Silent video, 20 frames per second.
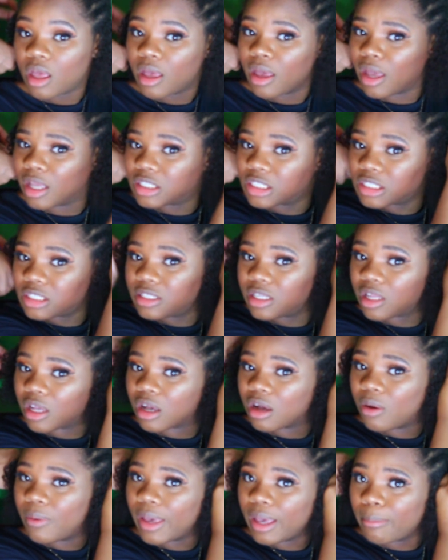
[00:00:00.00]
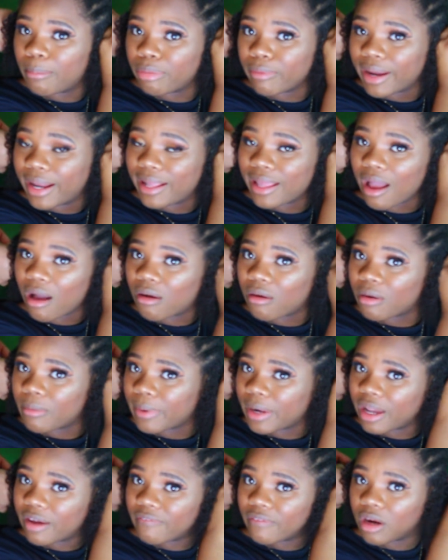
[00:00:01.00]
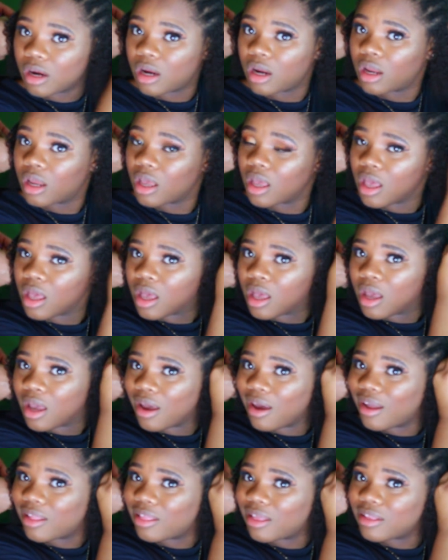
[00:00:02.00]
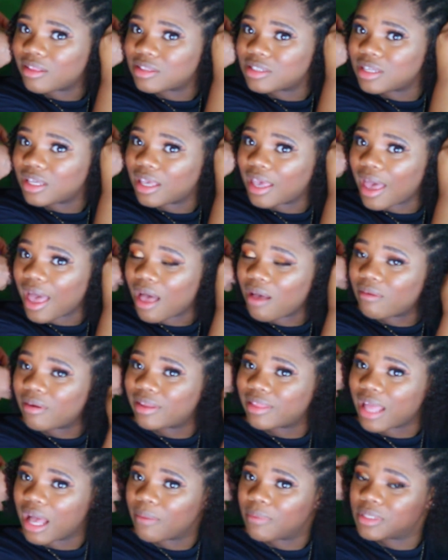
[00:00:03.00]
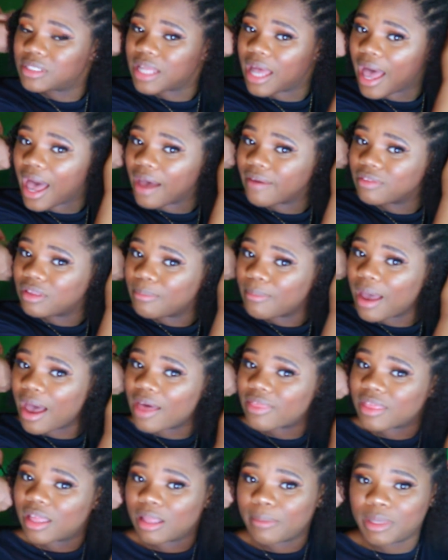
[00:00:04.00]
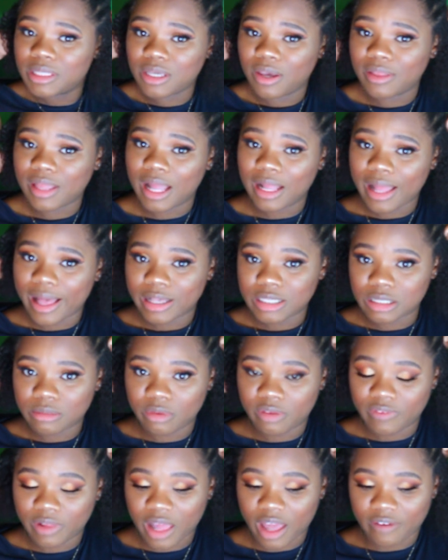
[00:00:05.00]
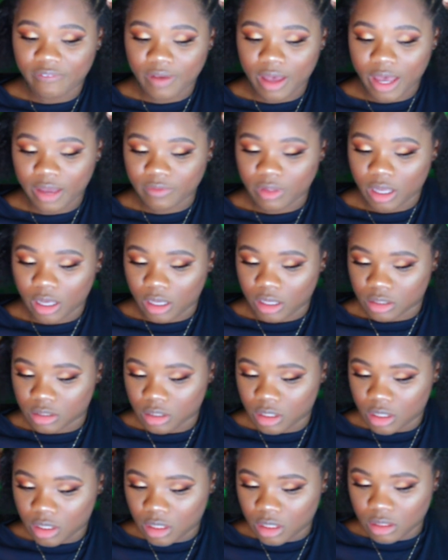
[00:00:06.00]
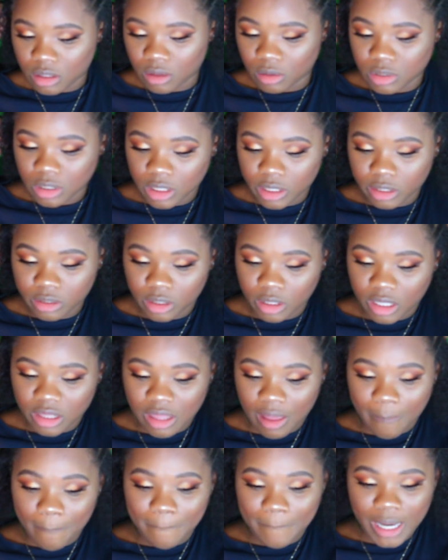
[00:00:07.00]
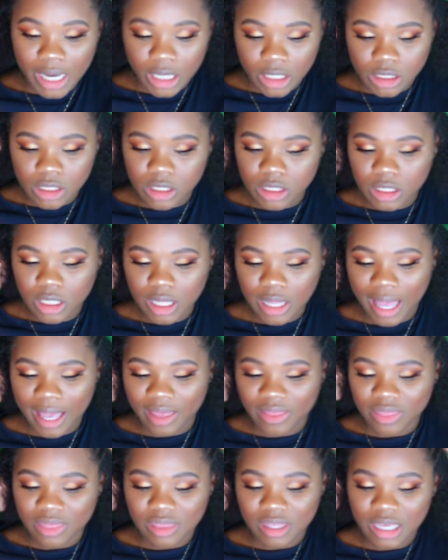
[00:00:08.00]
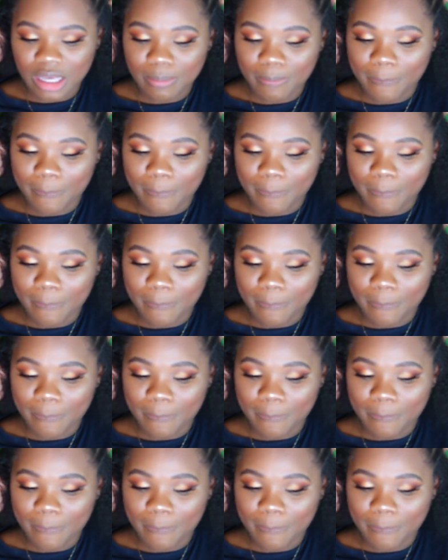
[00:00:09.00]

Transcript: and just did a quick braid out or whatever, and then took it out, and that was the aftermath. And let me tell you, that lasted me for like 5 days. Those are literally the best, like the